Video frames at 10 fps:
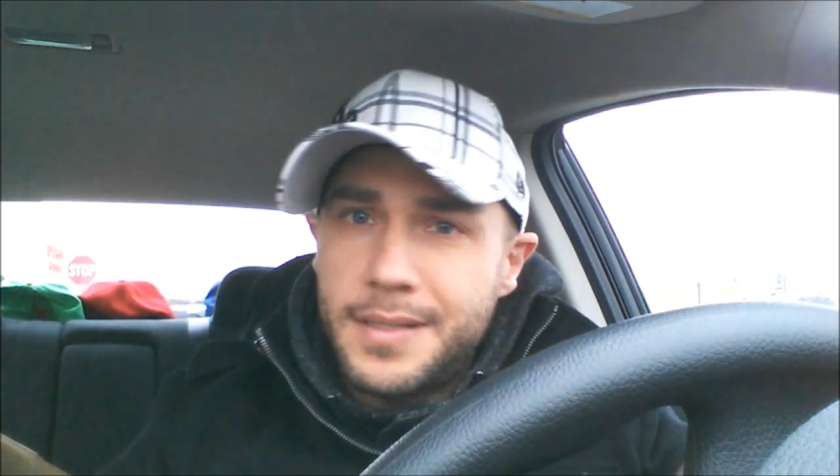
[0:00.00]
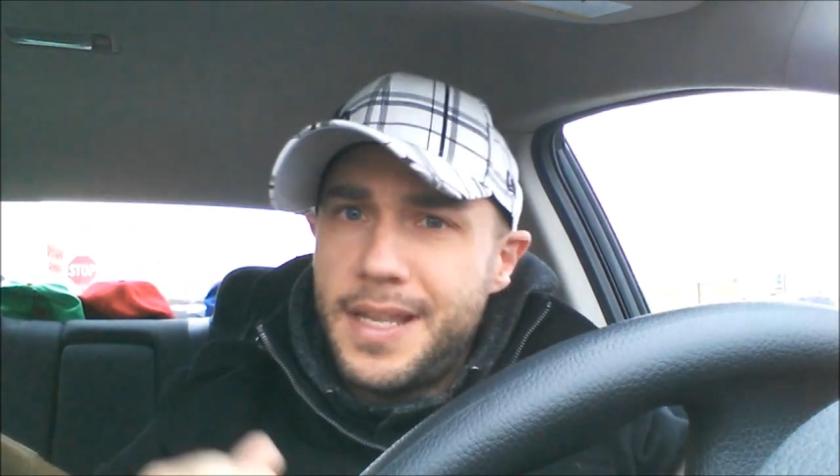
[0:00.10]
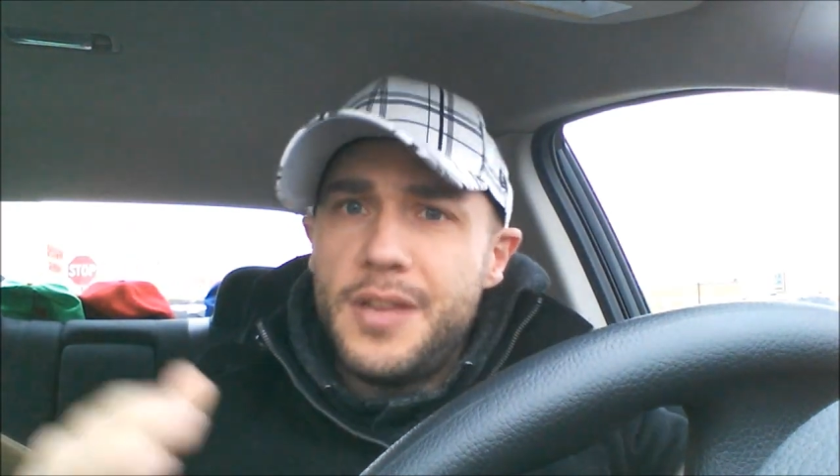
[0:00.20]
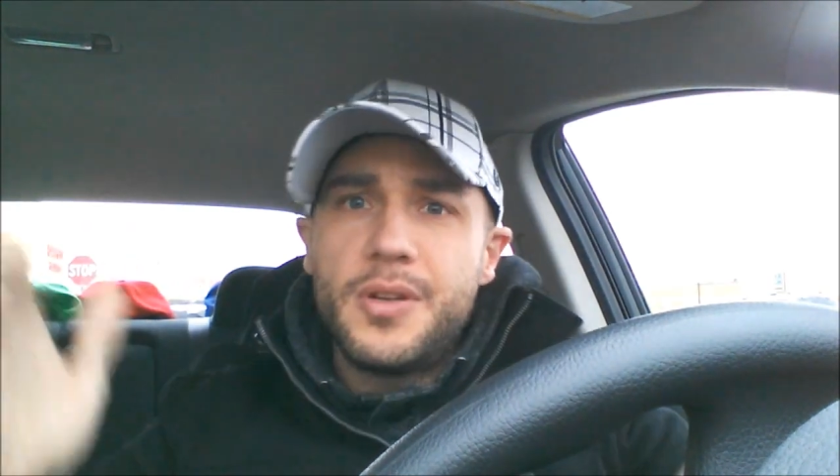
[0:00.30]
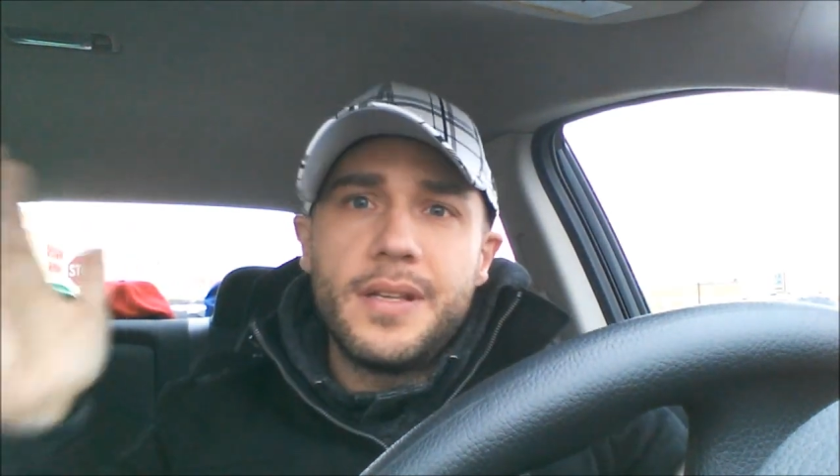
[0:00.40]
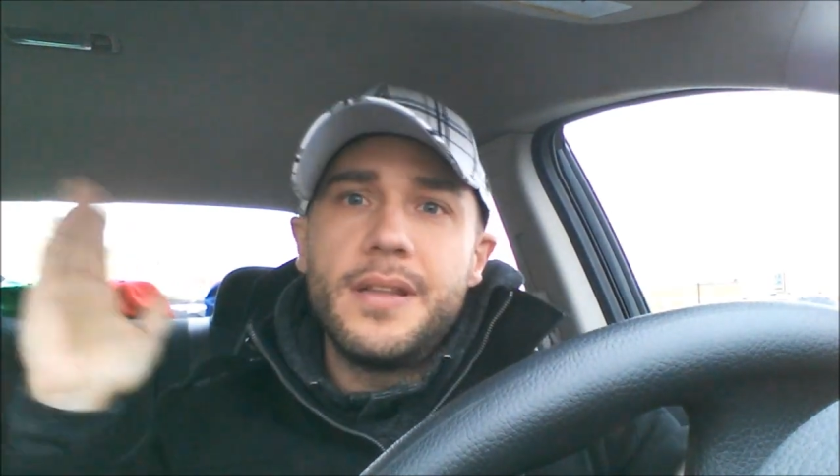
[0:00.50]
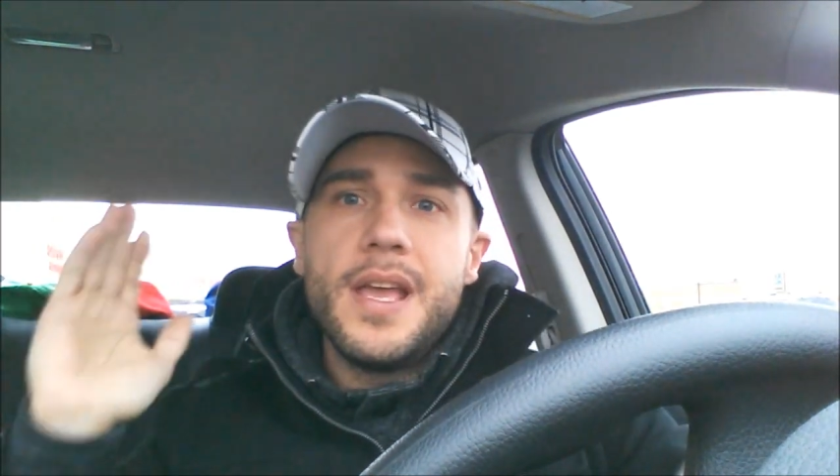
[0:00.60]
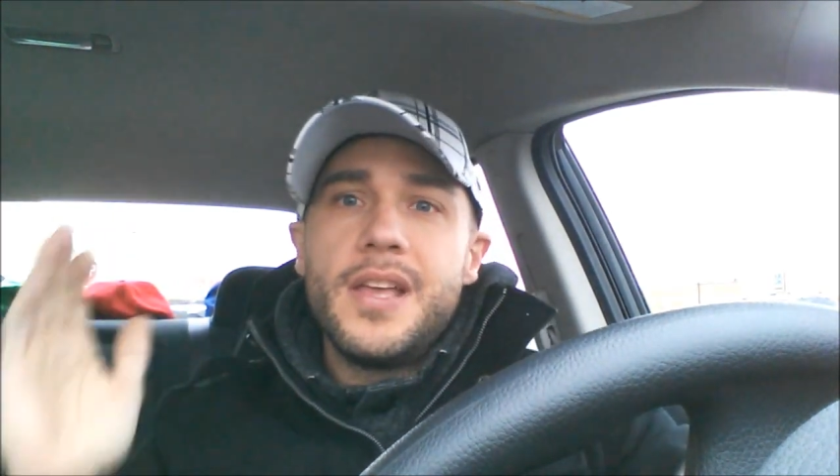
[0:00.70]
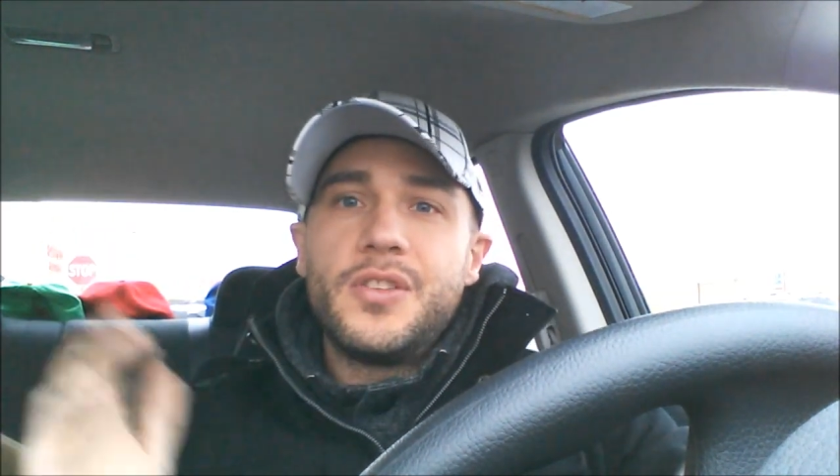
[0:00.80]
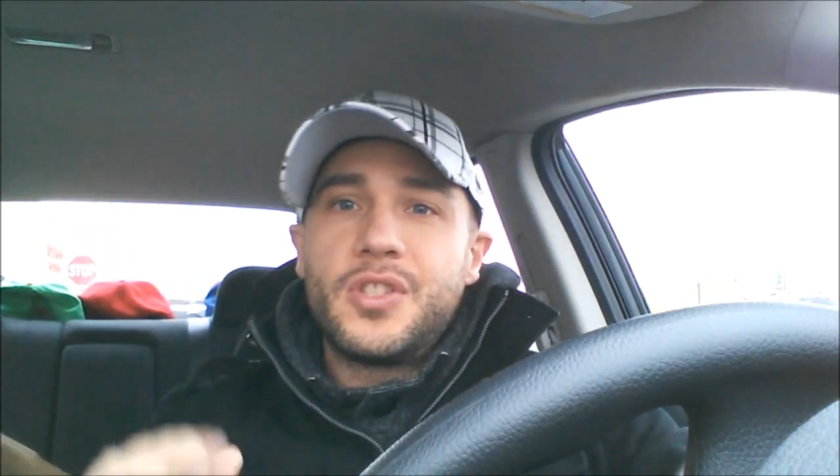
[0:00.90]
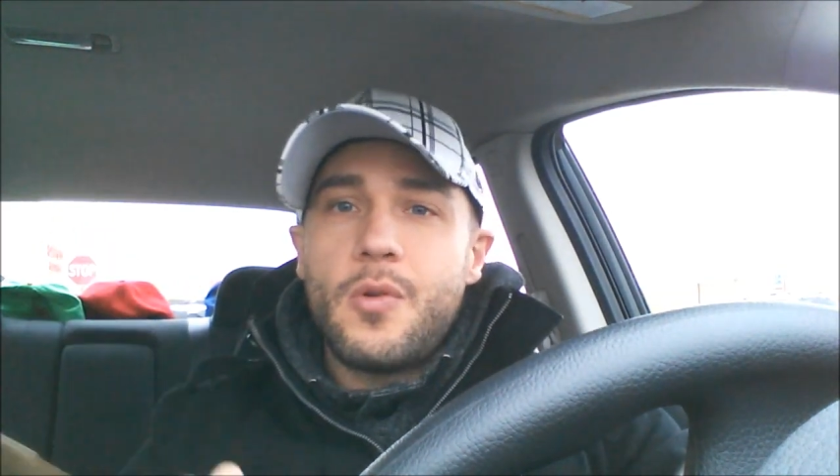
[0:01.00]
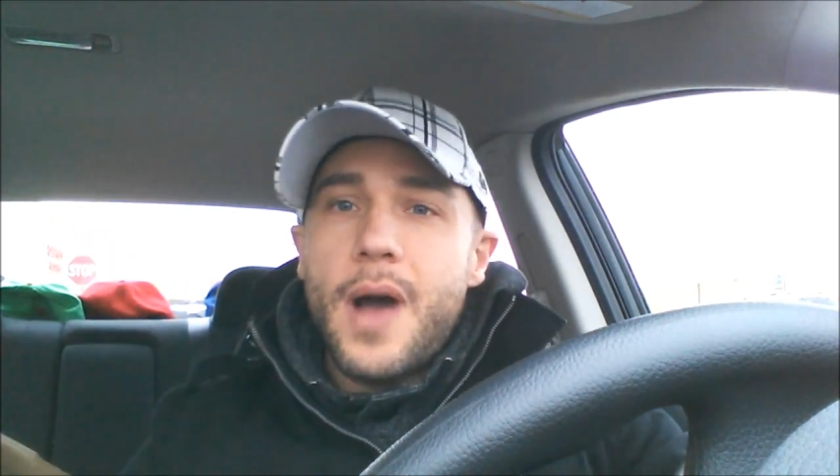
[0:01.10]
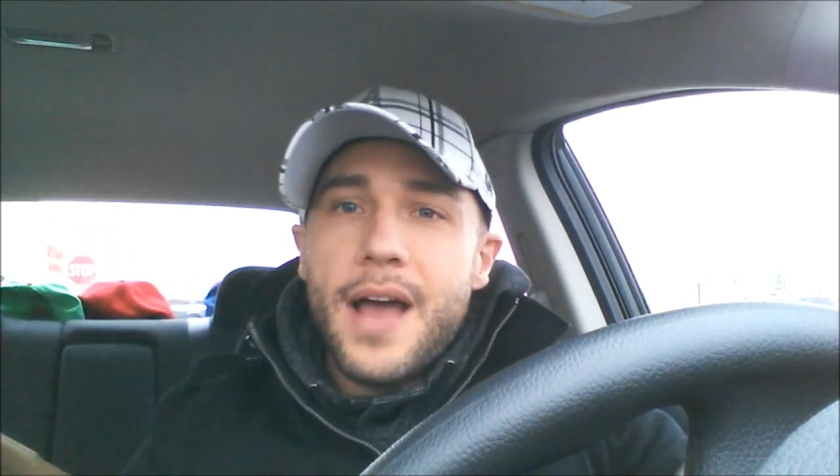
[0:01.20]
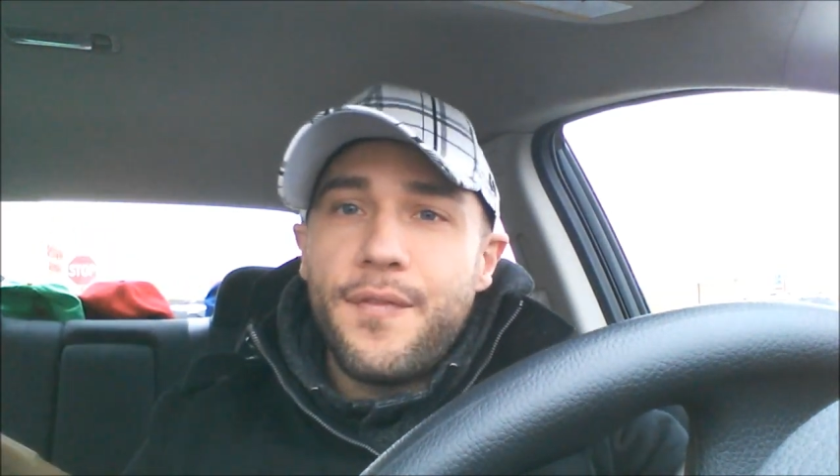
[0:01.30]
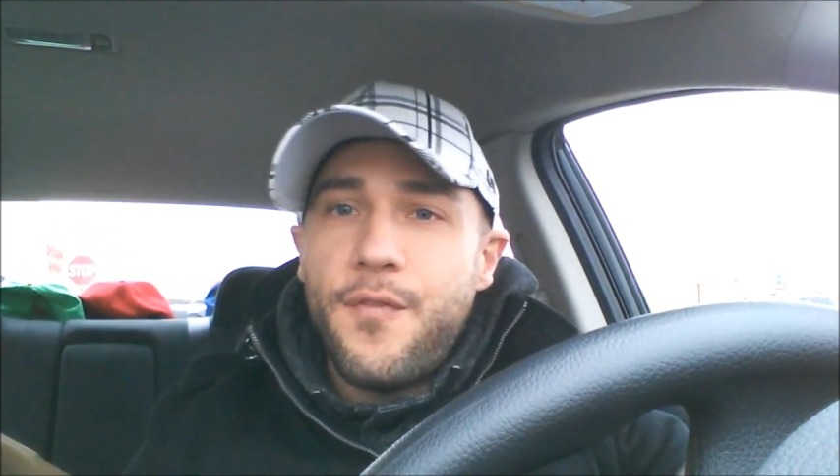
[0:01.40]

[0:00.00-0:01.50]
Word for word: Let's say you can squat